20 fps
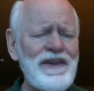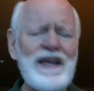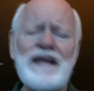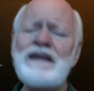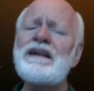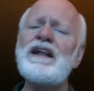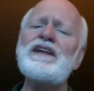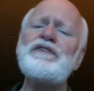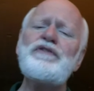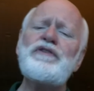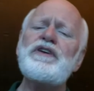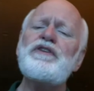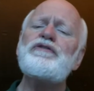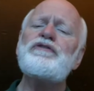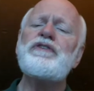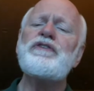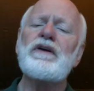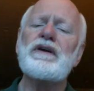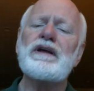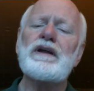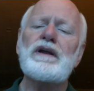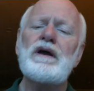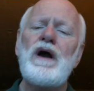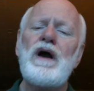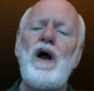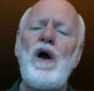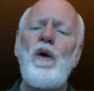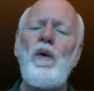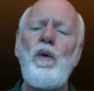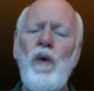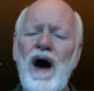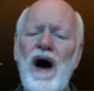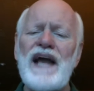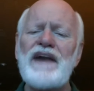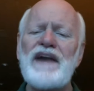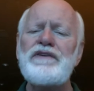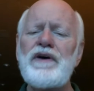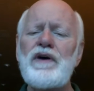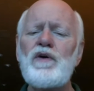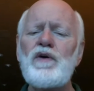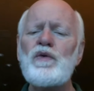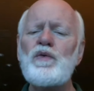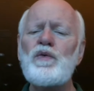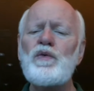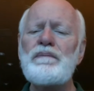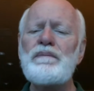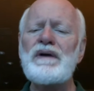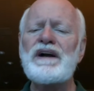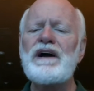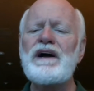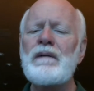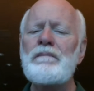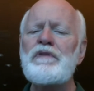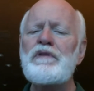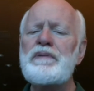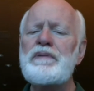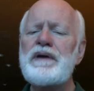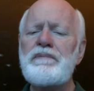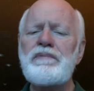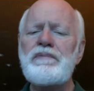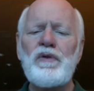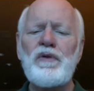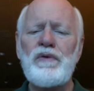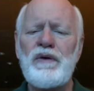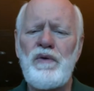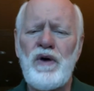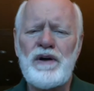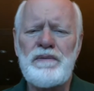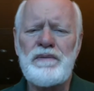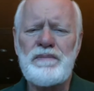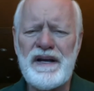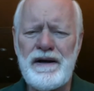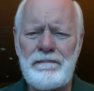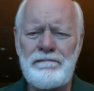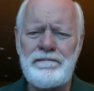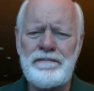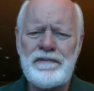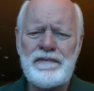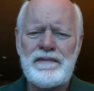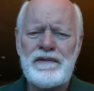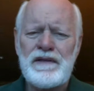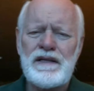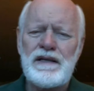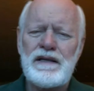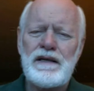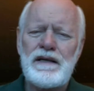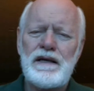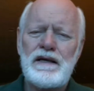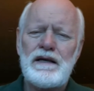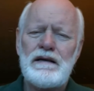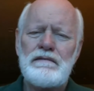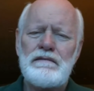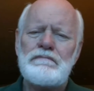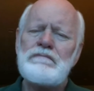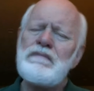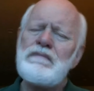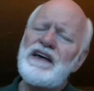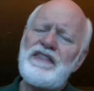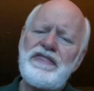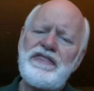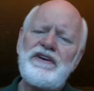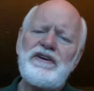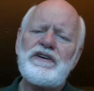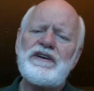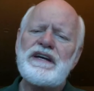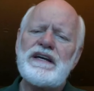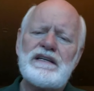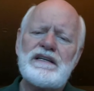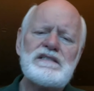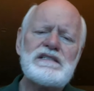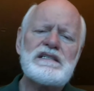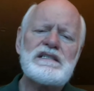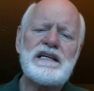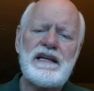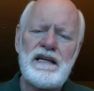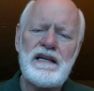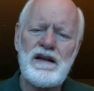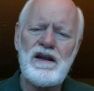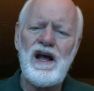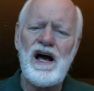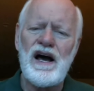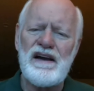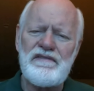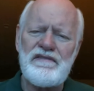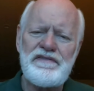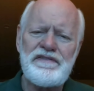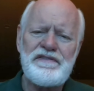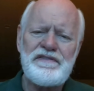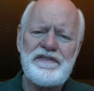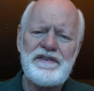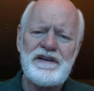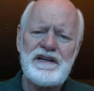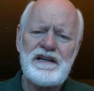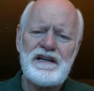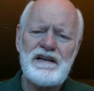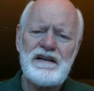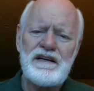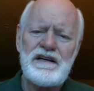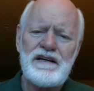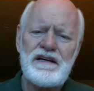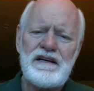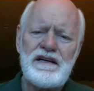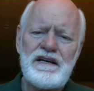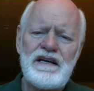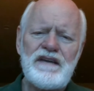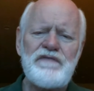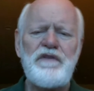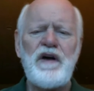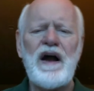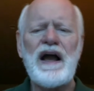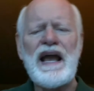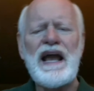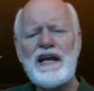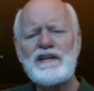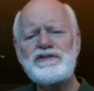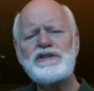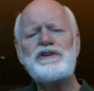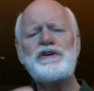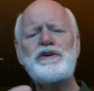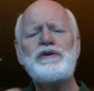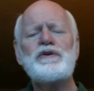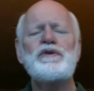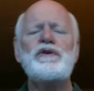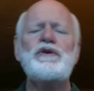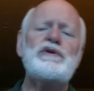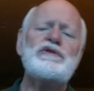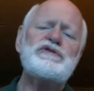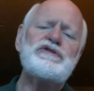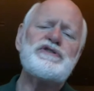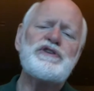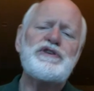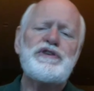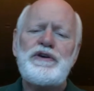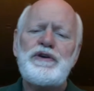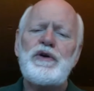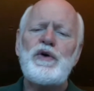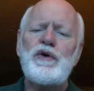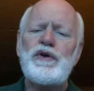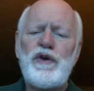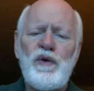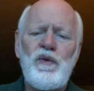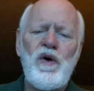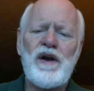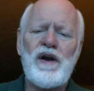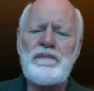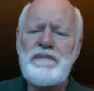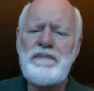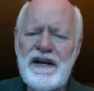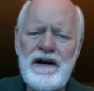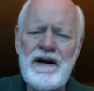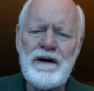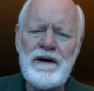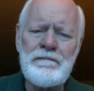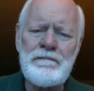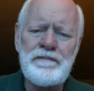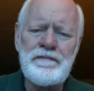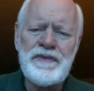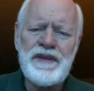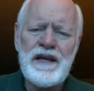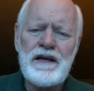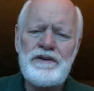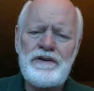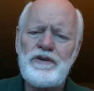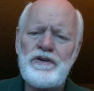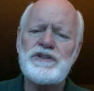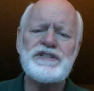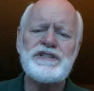Now let's get started. Why don't we become the people we want to become? My theory is in life, if I ask you, who's the you want to become, you'll